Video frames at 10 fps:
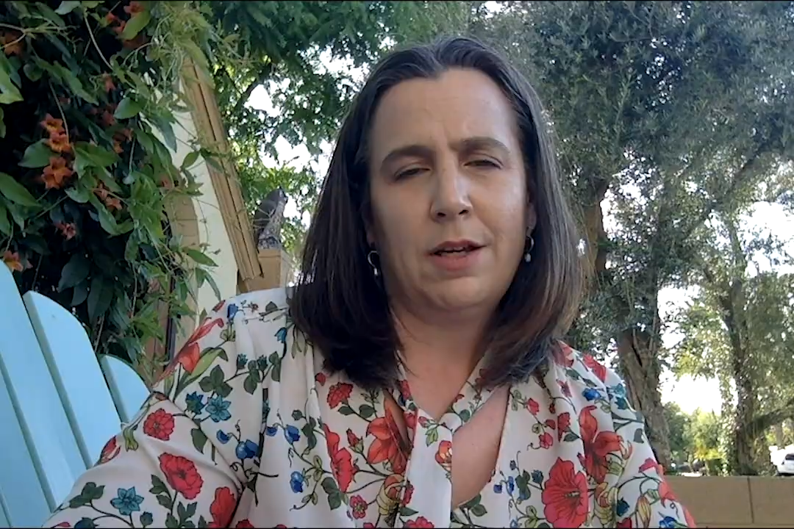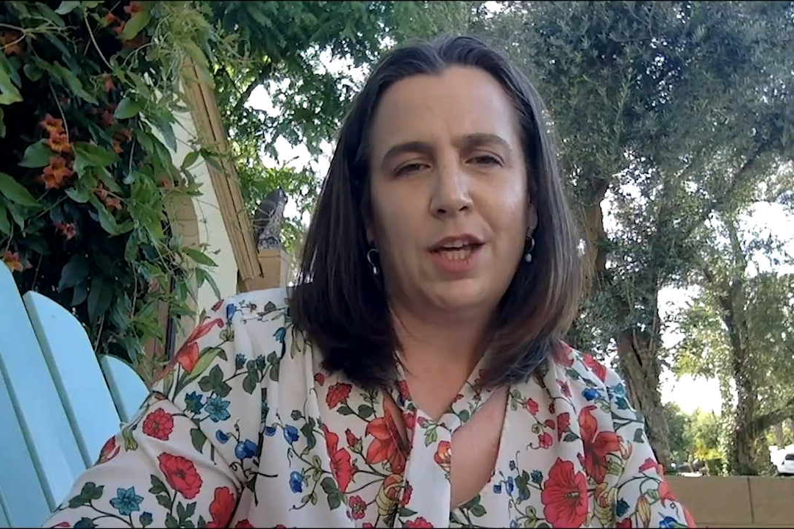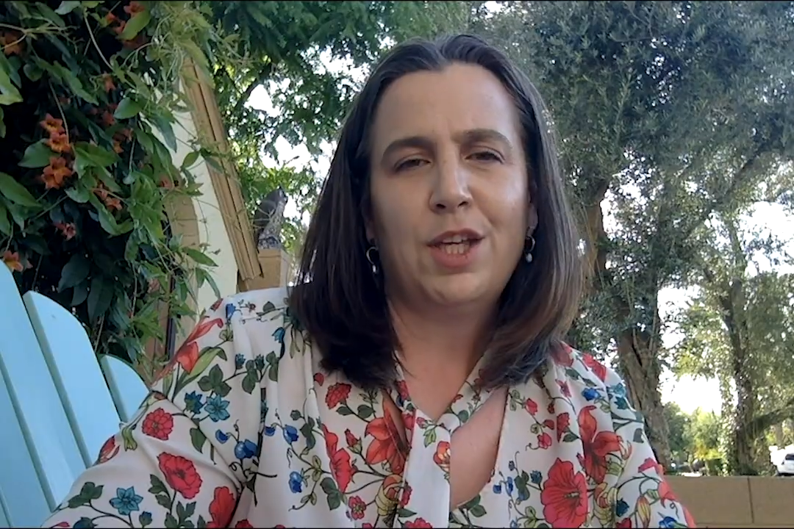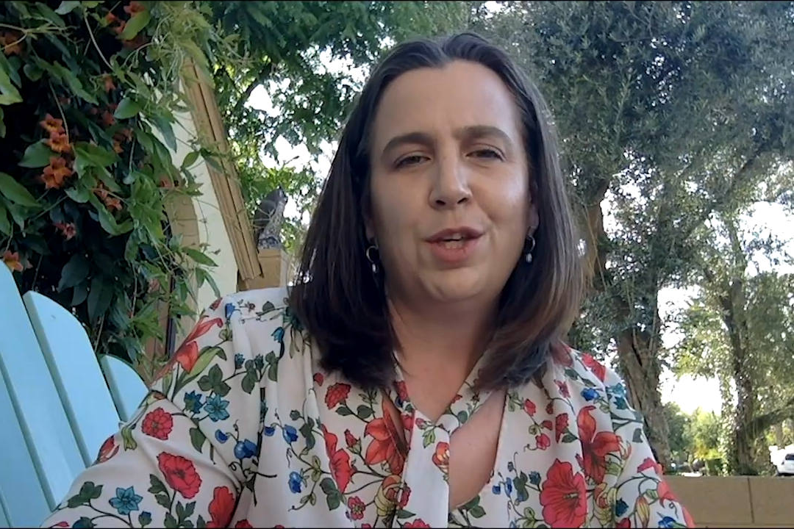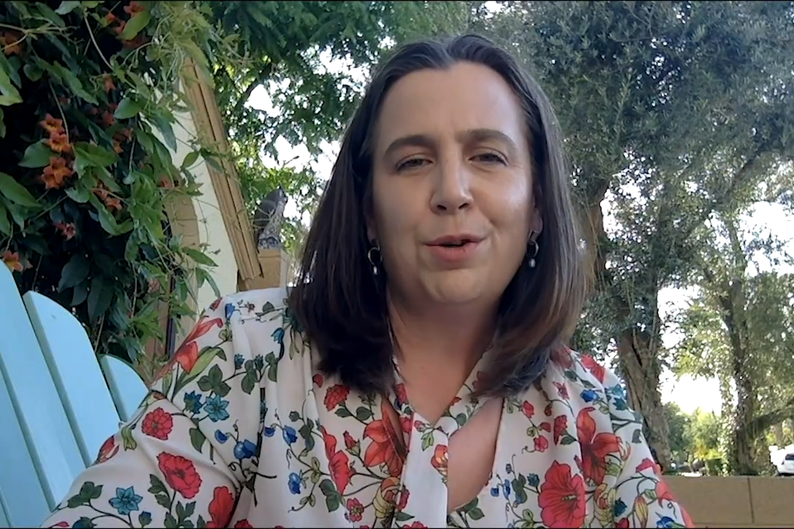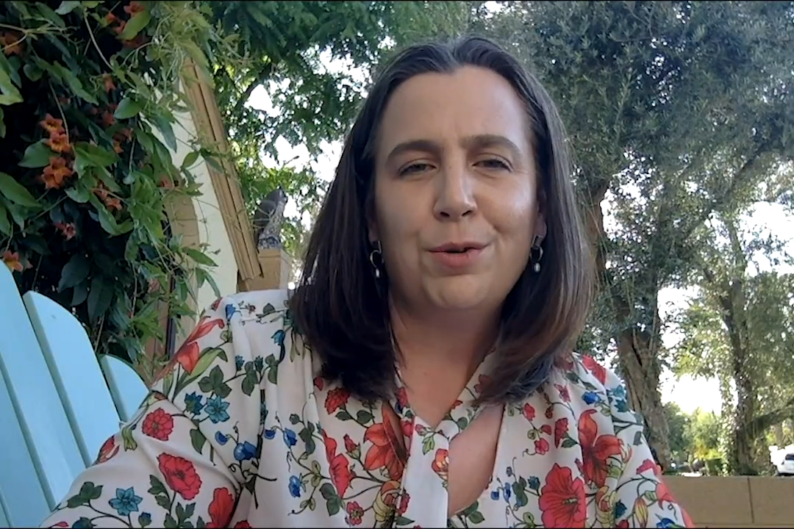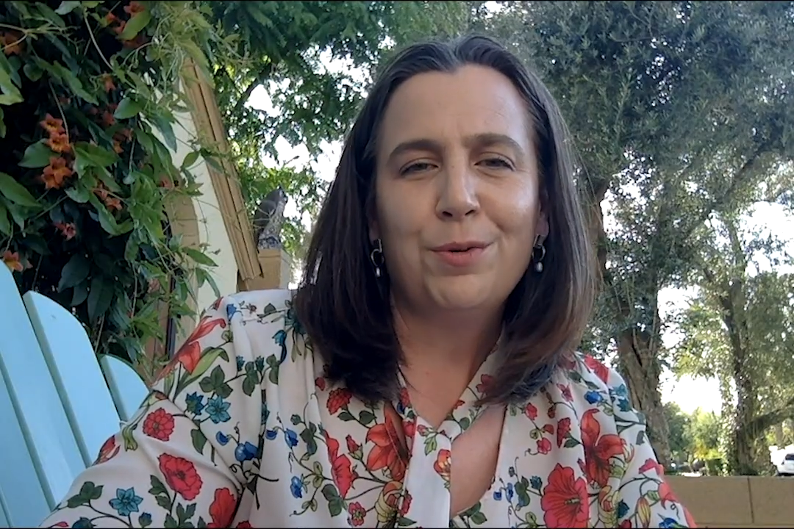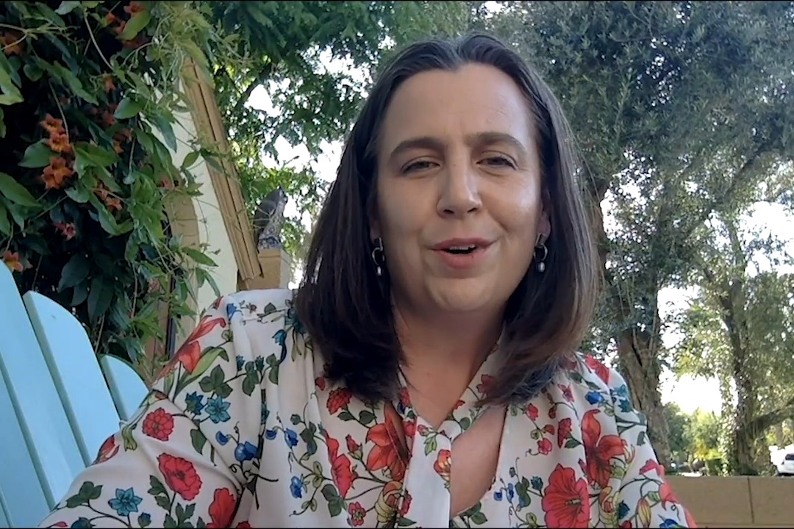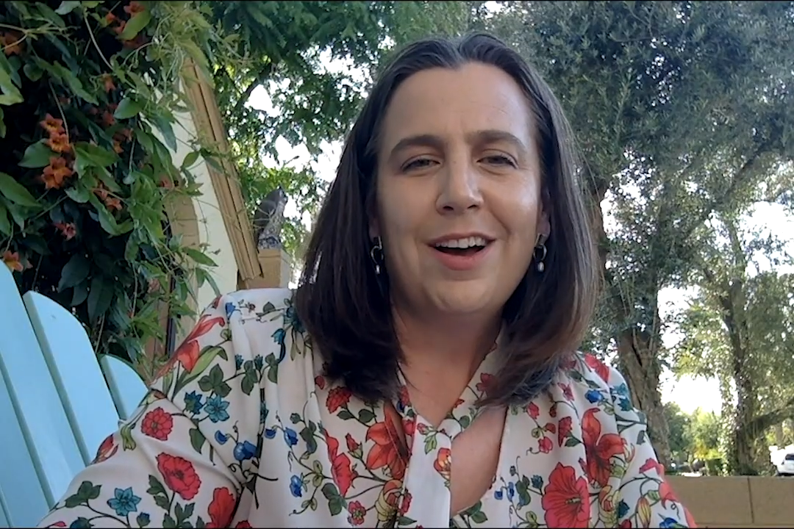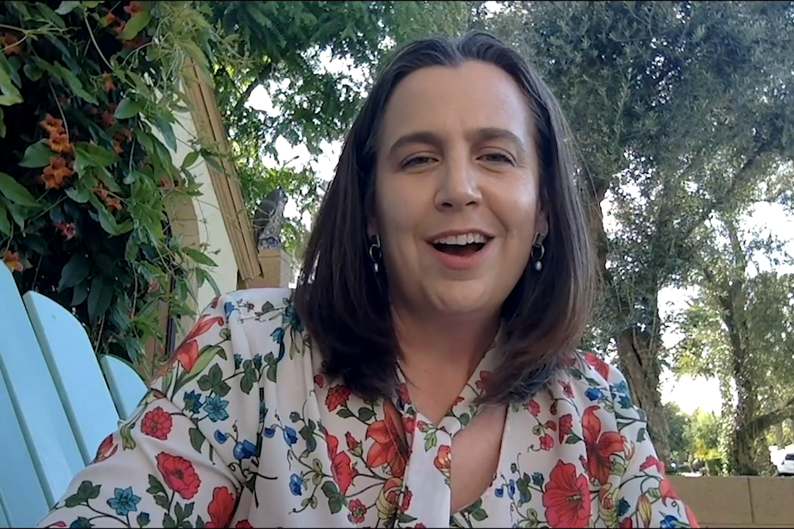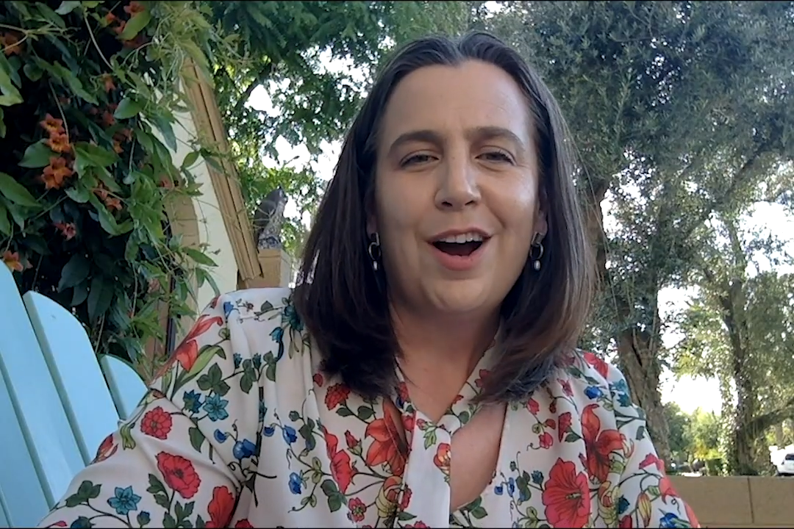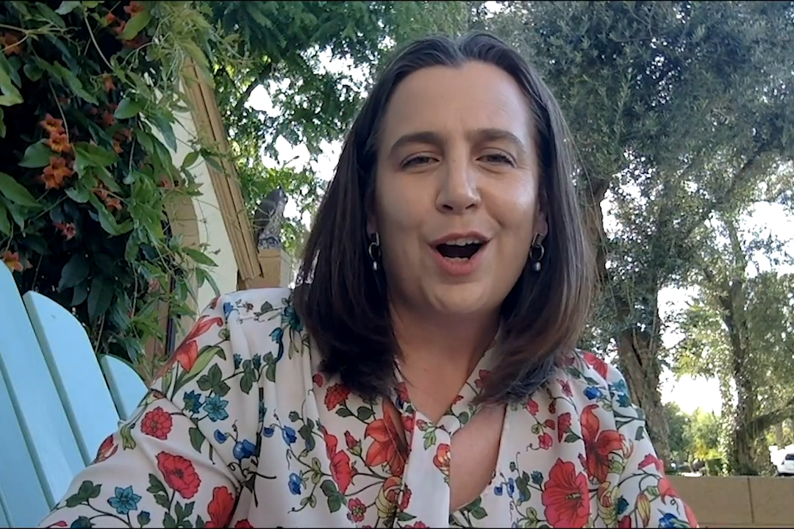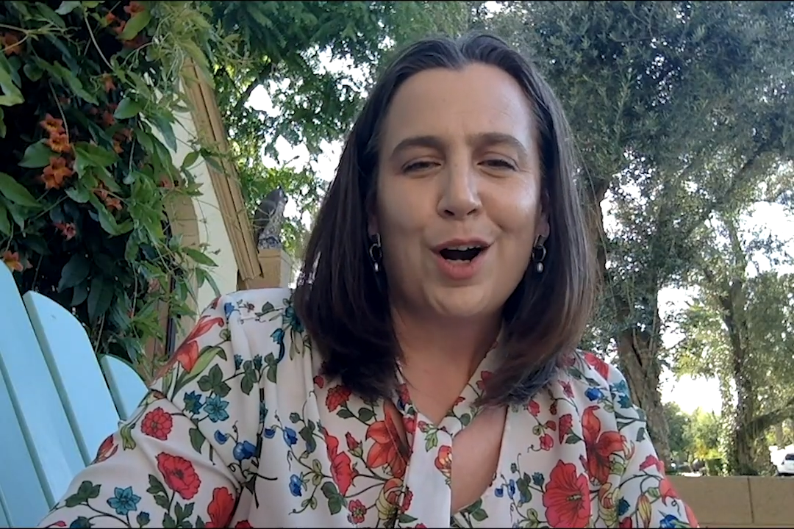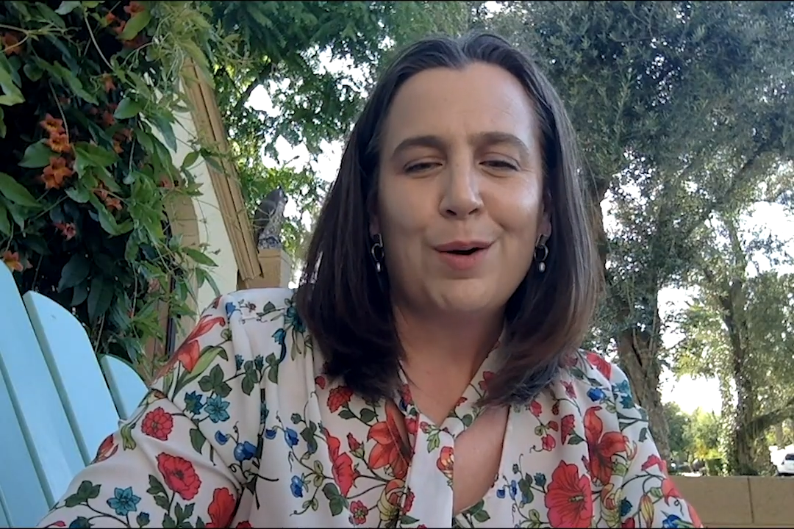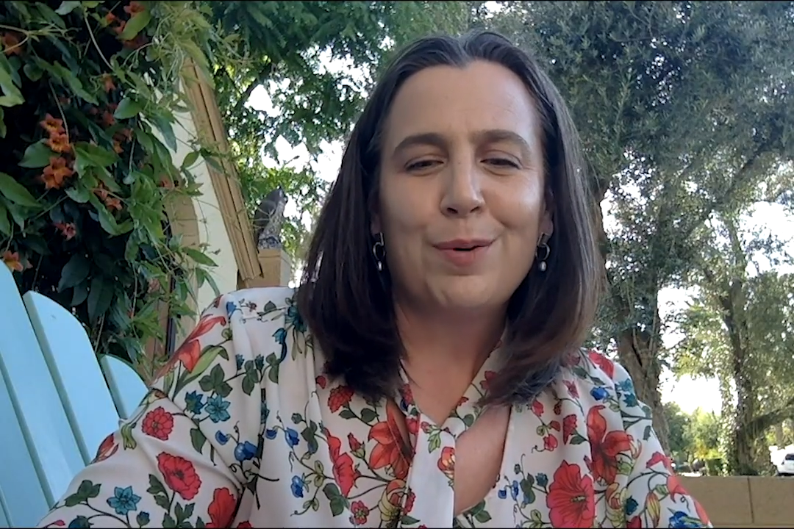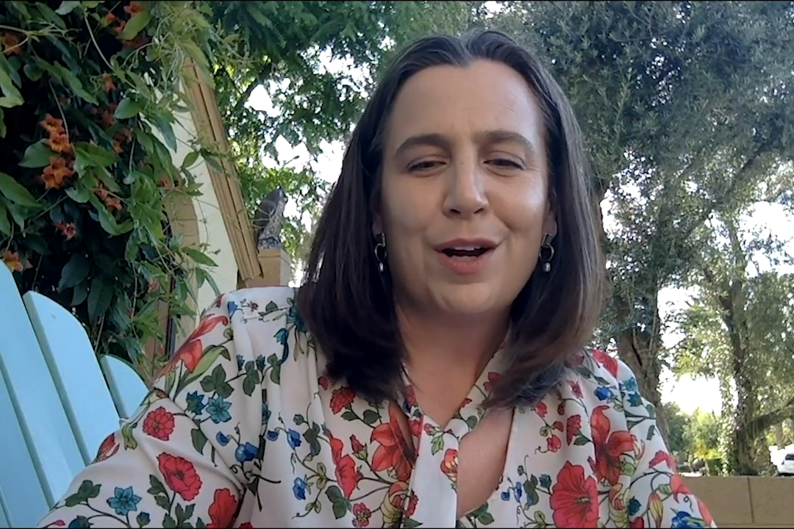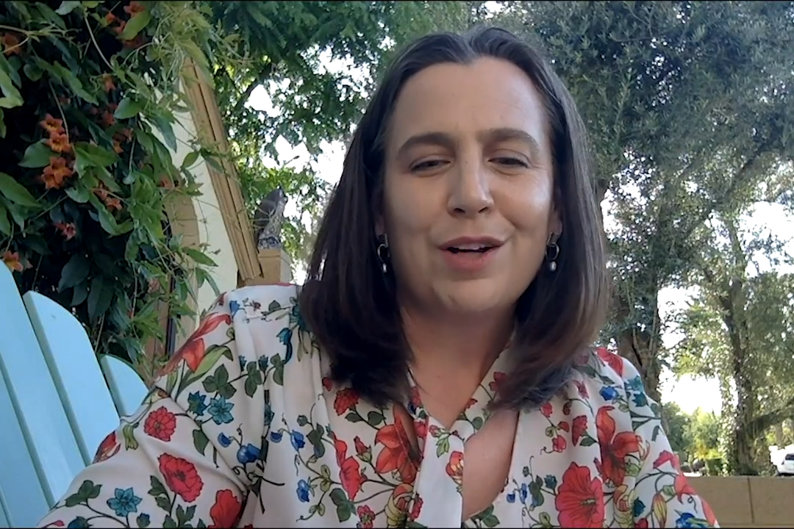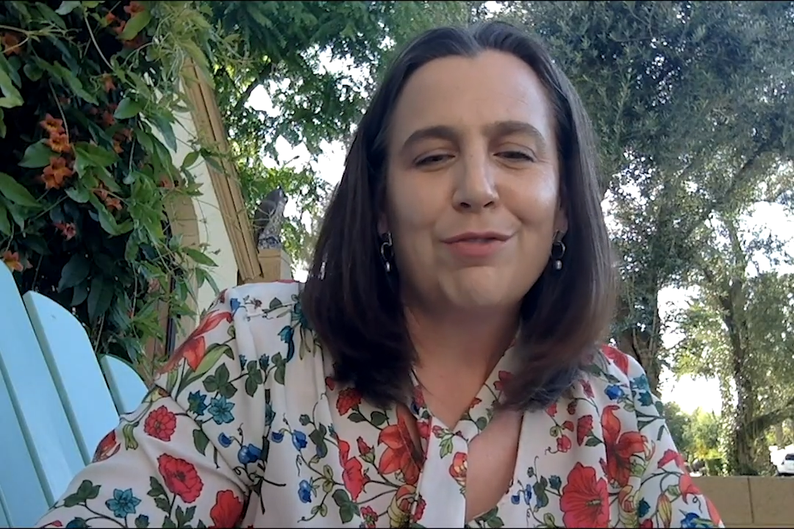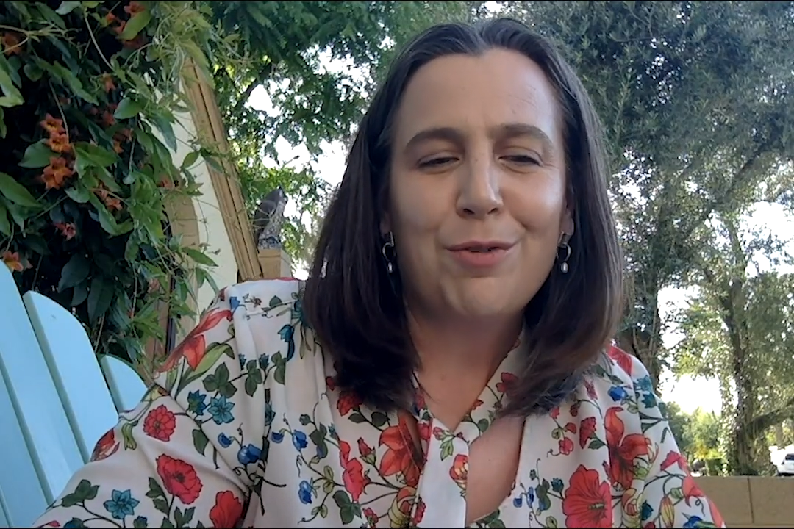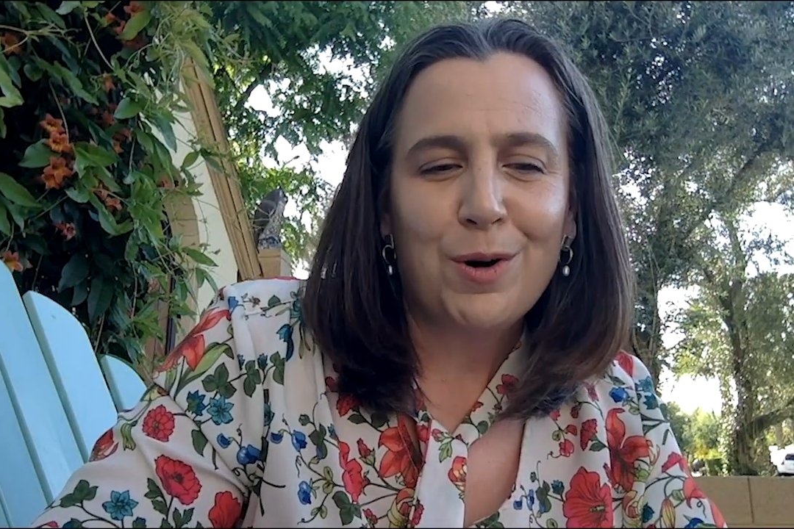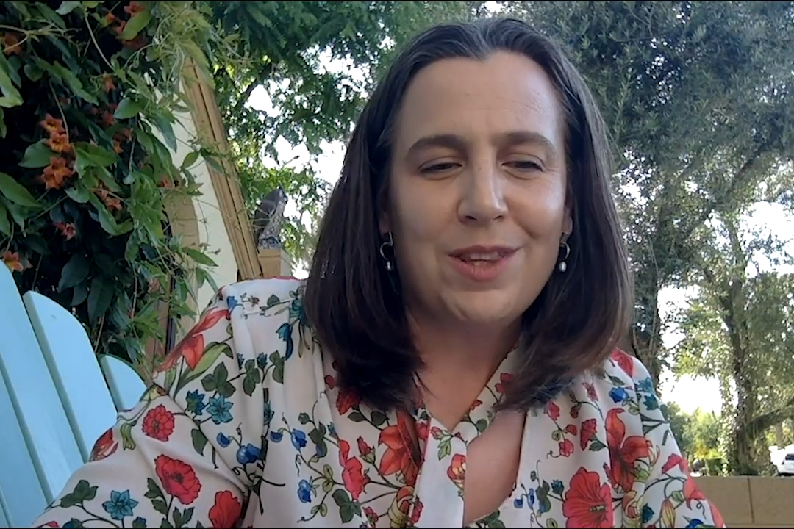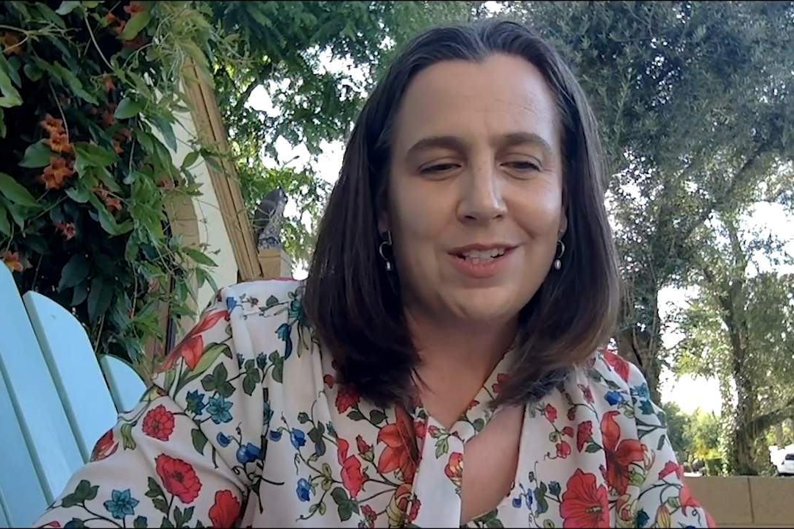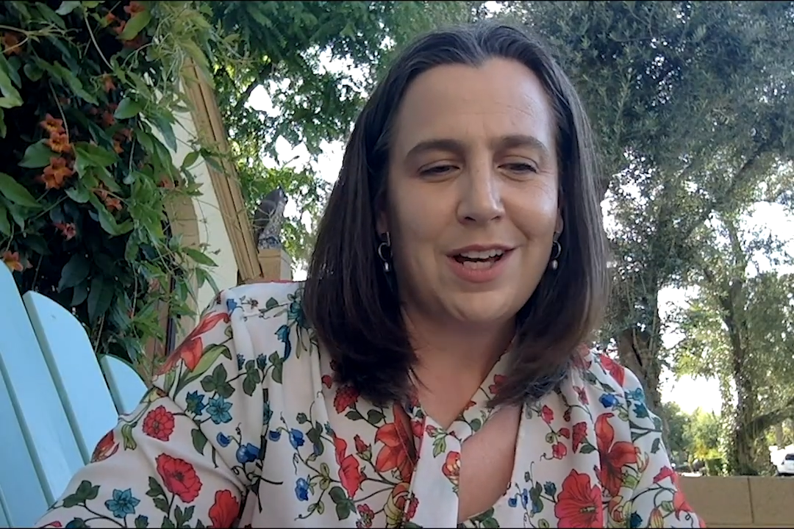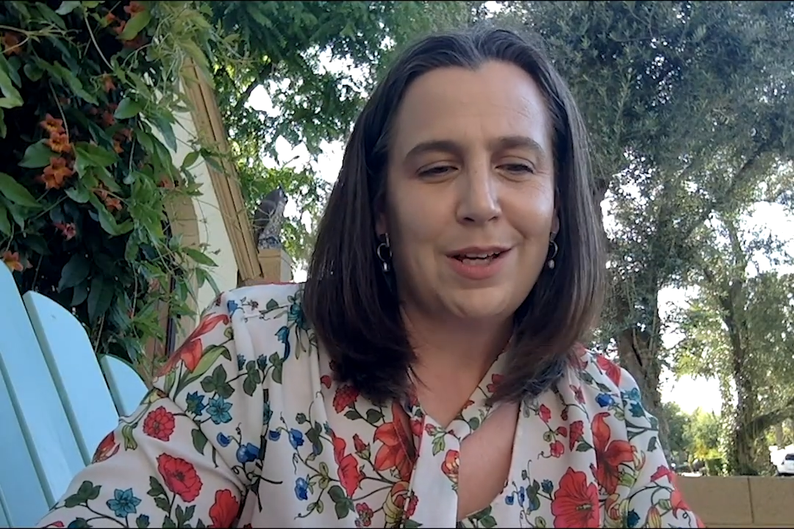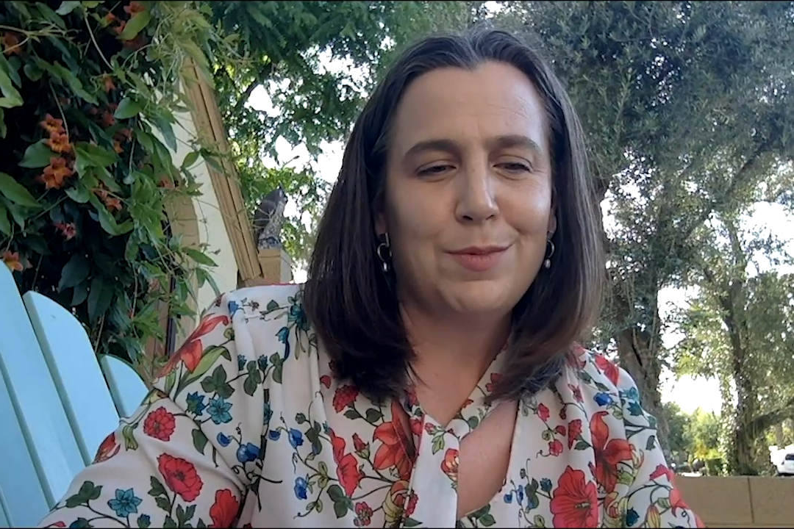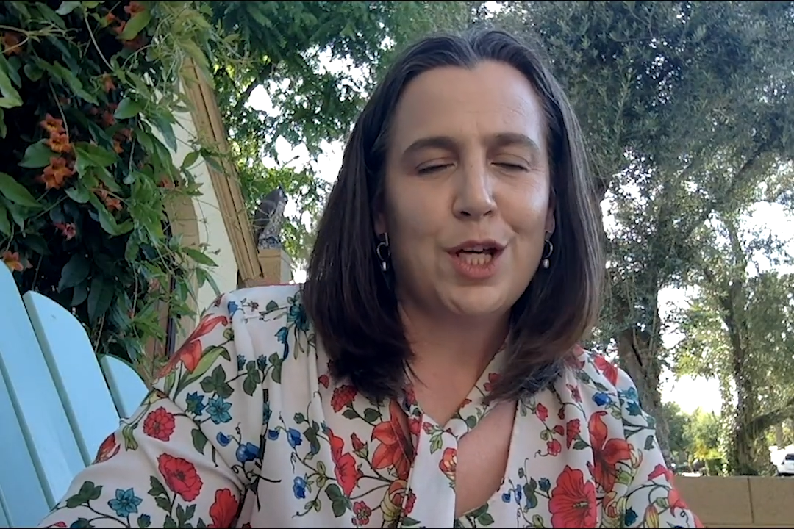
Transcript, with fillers: You are a product for the times.